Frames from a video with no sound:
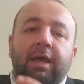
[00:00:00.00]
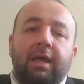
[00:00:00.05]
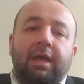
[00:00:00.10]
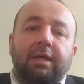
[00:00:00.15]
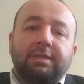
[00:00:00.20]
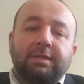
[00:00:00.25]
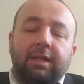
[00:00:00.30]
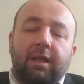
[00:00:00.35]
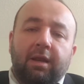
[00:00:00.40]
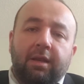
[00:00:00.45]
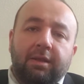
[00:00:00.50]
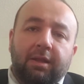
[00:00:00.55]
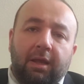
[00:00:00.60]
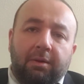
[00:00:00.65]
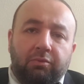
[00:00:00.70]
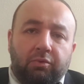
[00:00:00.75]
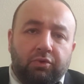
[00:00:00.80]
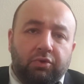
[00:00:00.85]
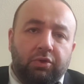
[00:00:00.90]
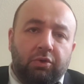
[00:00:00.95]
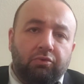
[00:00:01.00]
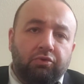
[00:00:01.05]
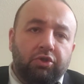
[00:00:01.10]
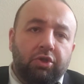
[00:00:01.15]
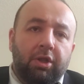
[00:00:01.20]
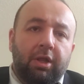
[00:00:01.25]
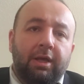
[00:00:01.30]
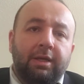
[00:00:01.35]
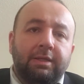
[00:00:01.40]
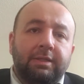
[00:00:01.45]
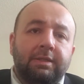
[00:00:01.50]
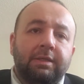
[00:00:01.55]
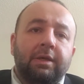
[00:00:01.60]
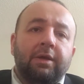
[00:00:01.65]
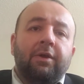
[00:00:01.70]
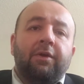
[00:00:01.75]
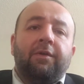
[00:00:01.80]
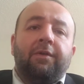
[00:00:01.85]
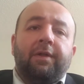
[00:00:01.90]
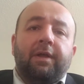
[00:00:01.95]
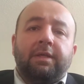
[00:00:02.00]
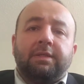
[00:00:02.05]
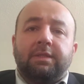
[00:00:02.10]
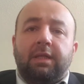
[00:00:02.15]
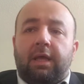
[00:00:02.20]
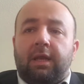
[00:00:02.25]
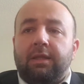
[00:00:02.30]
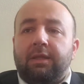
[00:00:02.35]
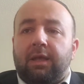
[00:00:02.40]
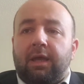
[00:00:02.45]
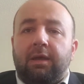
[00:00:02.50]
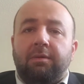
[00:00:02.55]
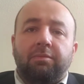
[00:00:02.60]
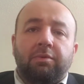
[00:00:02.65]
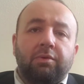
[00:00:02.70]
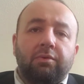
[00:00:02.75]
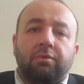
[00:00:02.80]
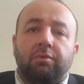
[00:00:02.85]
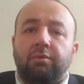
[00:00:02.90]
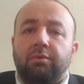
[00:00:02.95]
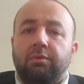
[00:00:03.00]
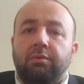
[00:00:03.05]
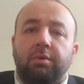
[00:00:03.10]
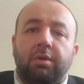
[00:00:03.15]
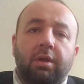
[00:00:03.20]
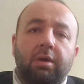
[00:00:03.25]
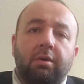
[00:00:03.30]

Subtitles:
It's not a time to socialize. It's not a time to